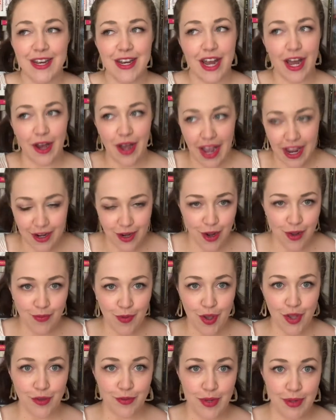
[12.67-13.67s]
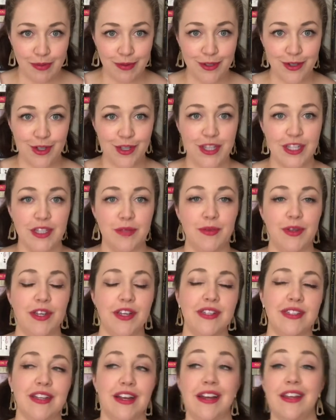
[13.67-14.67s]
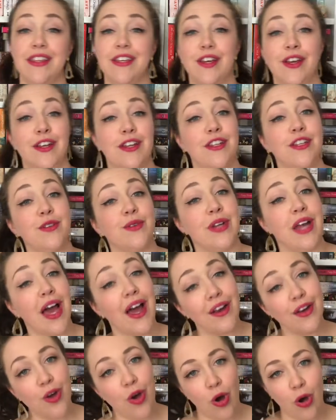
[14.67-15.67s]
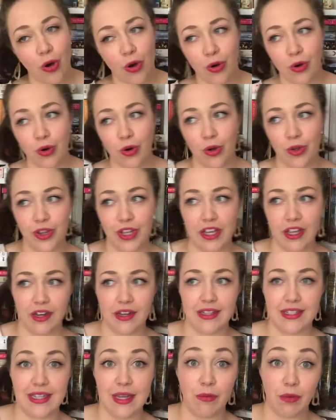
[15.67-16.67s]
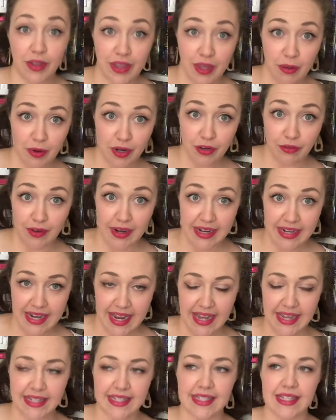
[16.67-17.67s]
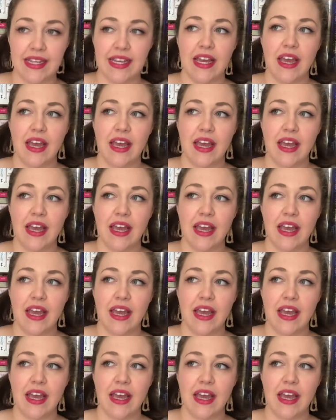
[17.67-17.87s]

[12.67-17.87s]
Now I know most people do this because they're either going to do an unhaul or they're going to see what they want to read next.